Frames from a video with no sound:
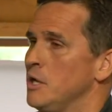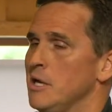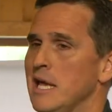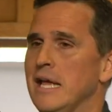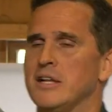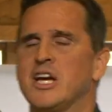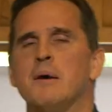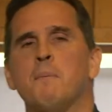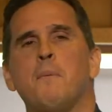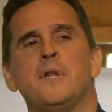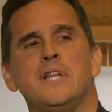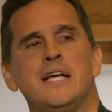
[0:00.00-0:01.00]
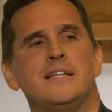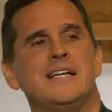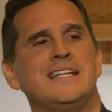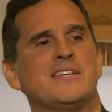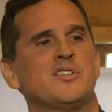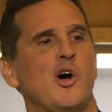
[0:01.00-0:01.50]
It completely
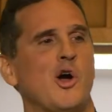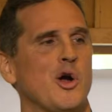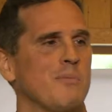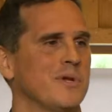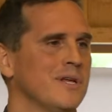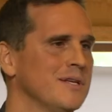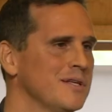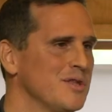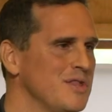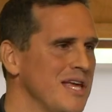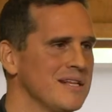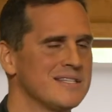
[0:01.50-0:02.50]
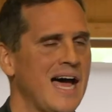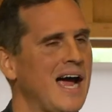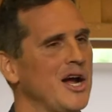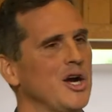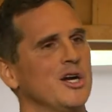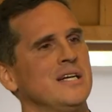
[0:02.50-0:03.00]
disarmed the
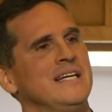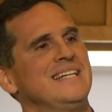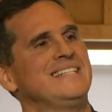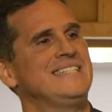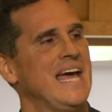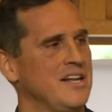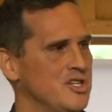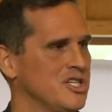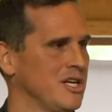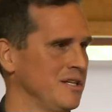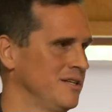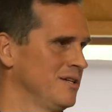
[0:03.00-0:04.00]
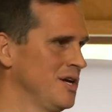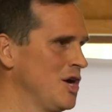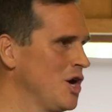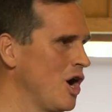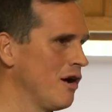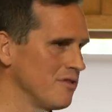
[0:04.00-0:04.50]
entire tension
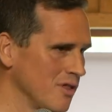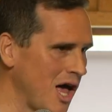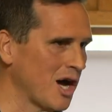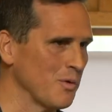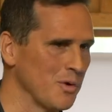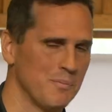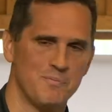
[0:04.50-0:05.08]
of the locker room.